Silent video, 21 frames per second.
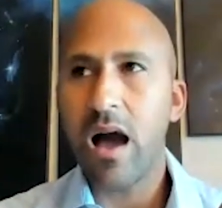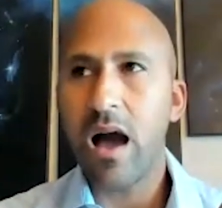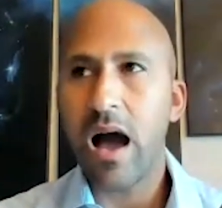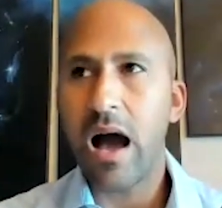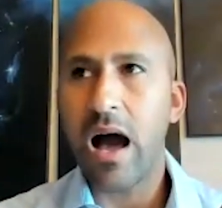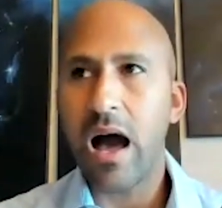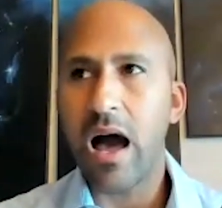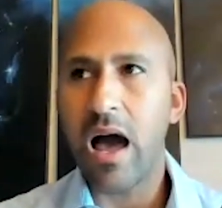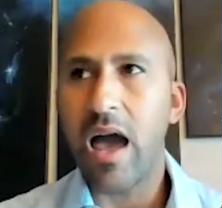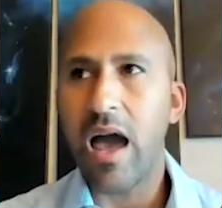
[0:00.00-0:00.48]

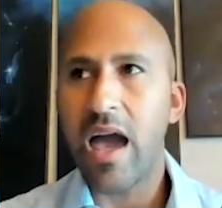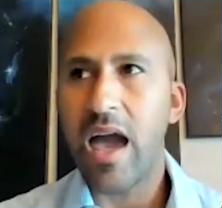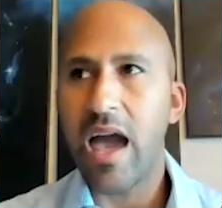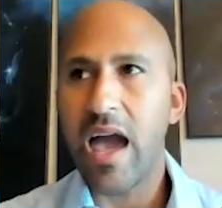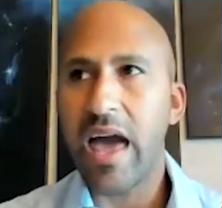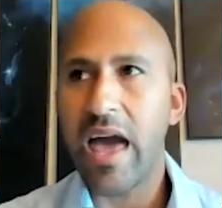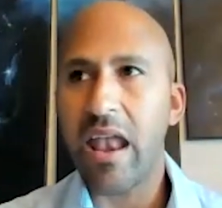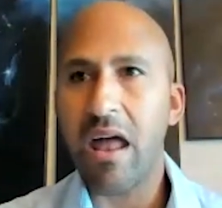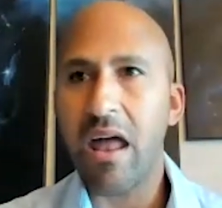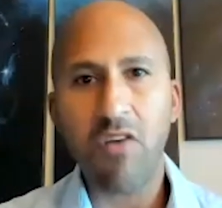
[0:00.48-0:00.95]

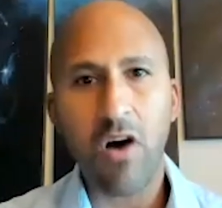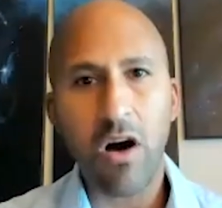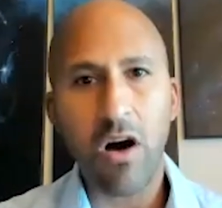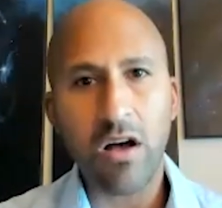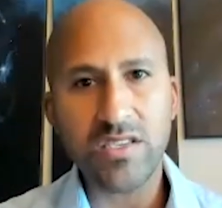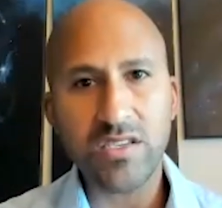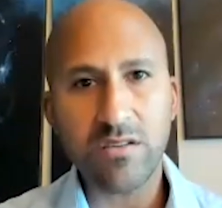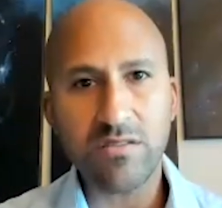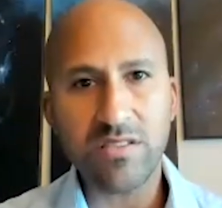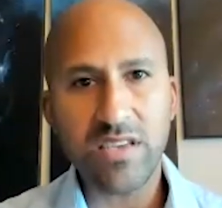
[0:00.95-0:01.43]
And I've
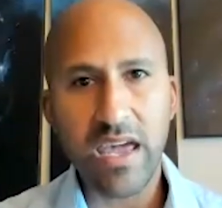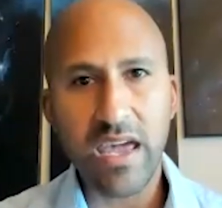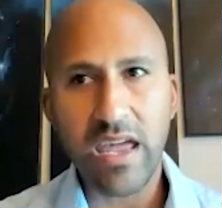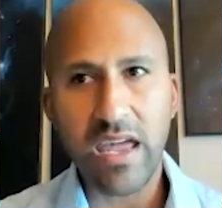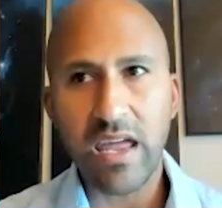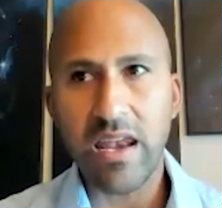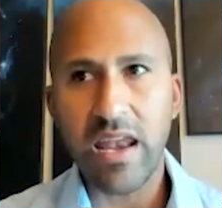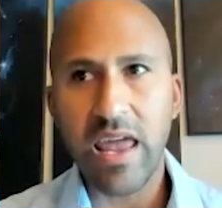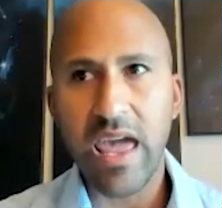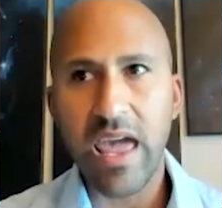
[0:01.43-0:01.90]
also
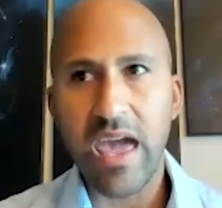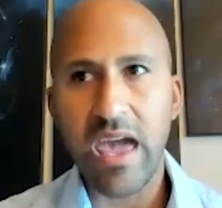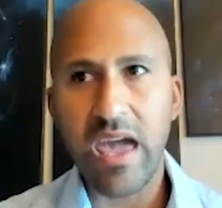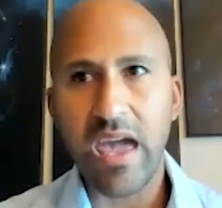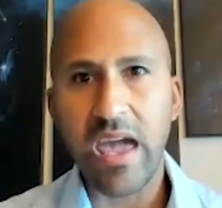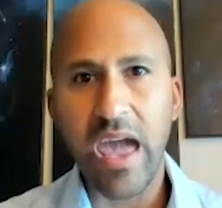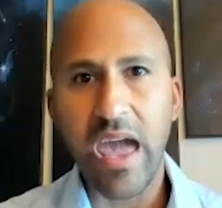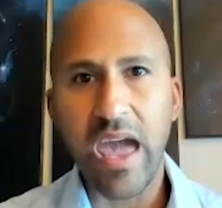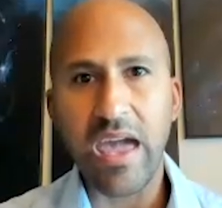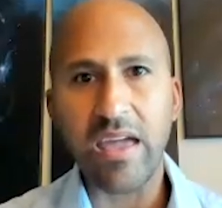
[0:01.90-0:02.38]
taken
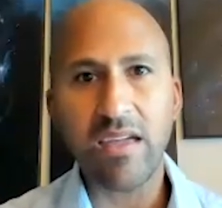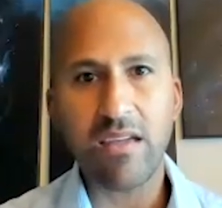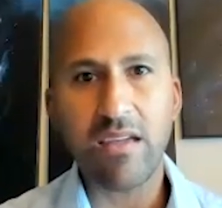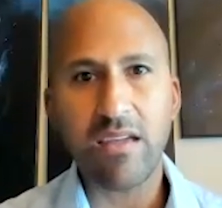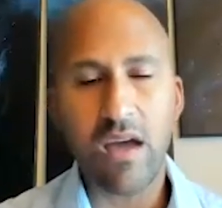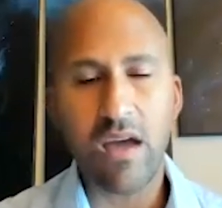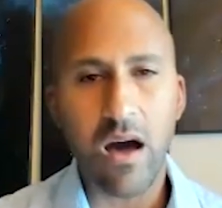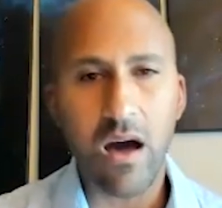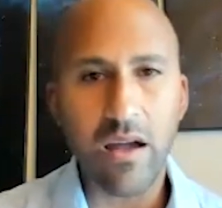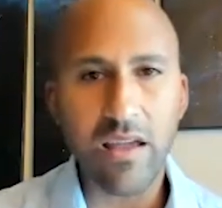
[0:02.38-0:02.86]
a
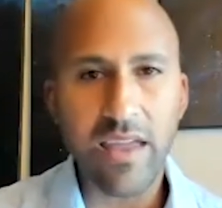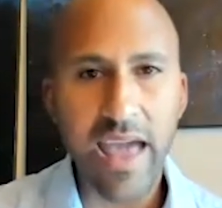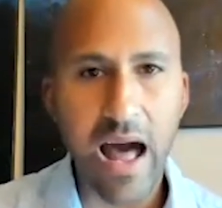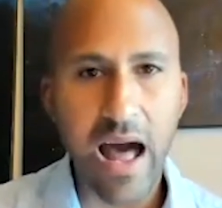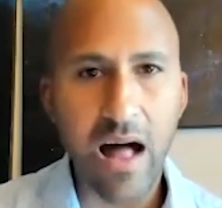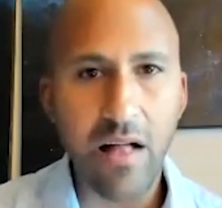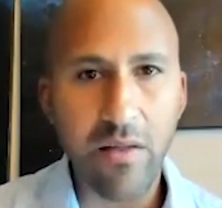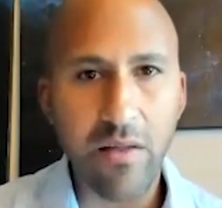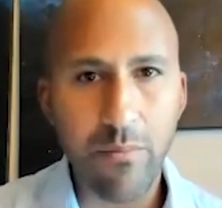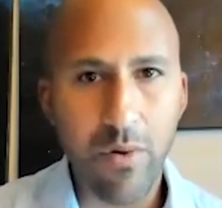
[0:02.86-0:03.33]

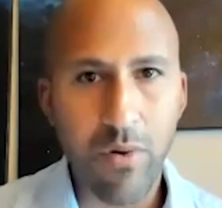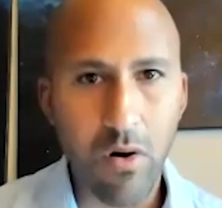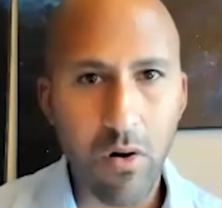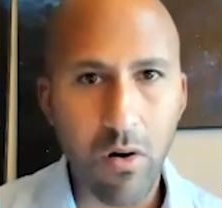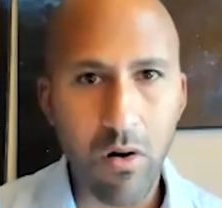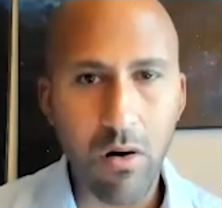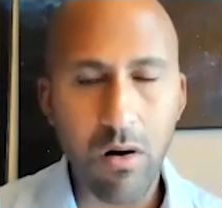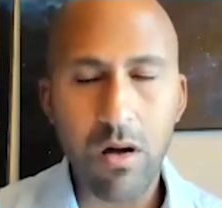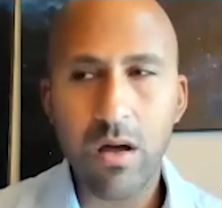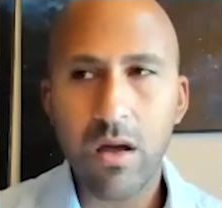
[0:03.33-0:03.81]
Gallup
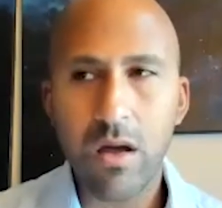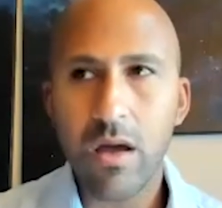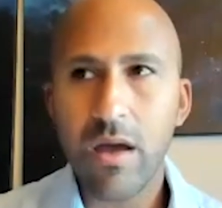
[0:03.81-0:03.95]
poll